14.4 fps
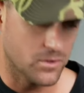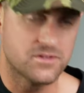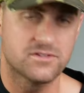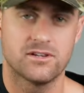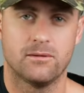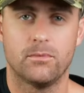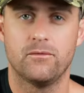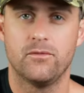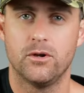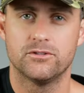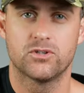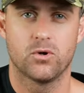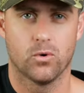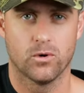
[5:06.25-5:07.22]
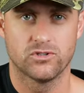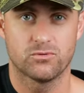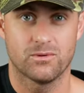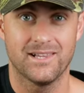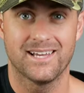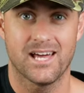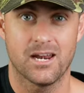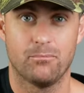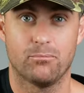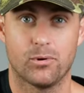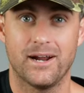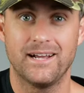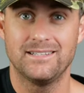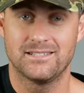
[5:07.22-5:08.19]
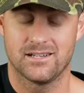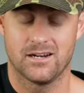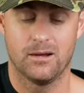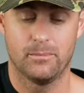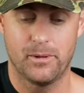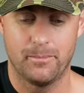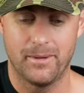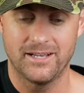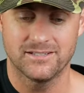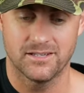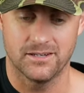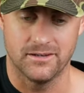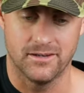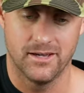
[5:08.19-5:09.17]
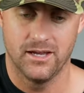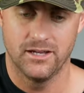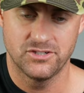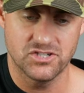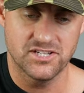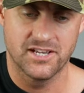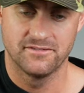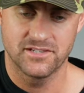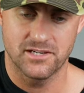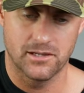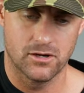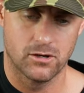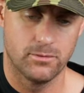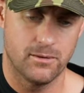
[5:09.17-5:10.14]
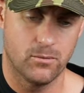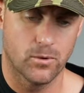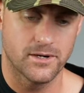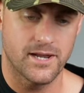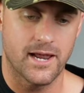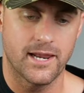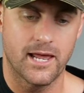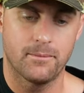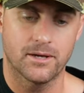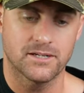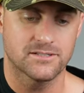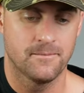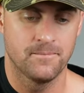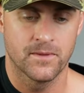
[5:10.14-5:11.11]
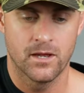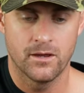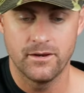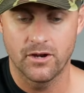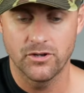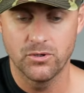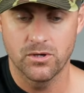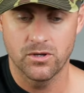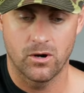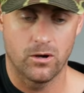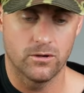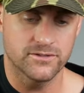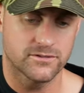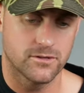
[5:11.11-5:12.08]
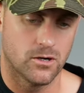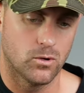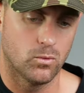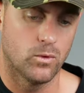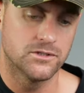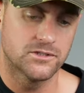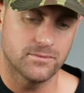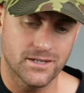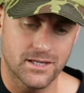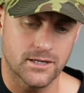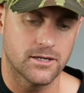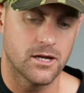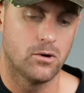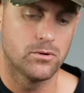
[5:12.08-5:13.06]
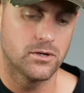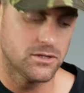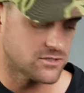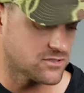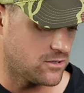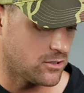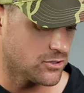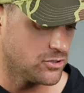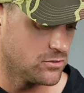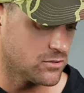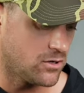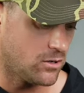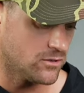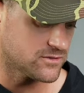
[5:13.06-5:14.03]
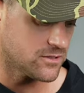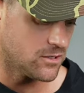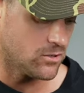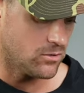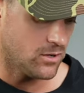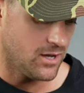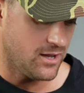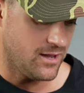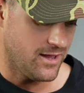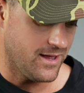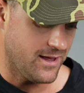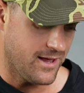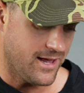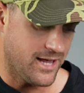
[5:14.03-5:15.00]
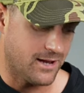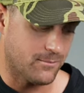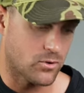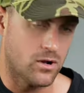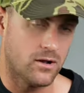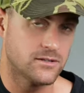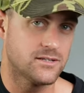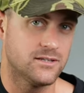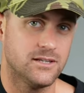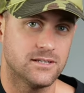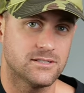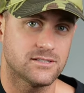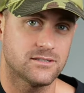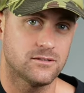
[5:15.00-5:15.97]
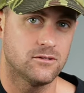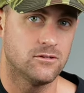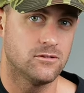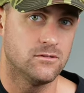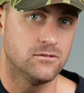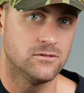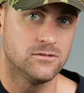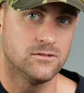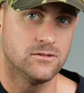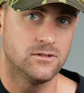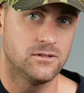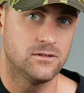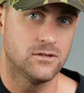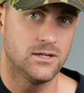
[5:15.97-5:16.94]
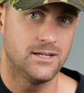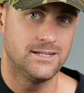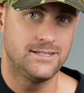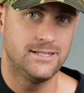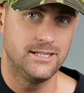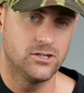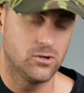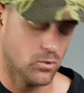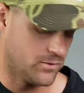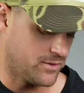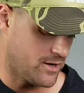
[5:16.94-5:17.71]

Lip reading: some of those chords really kind of brightens it up and makes it, just gives it a little bit more dynamics. Now you can also, once we get going in the song, you can also hammer on to this D chord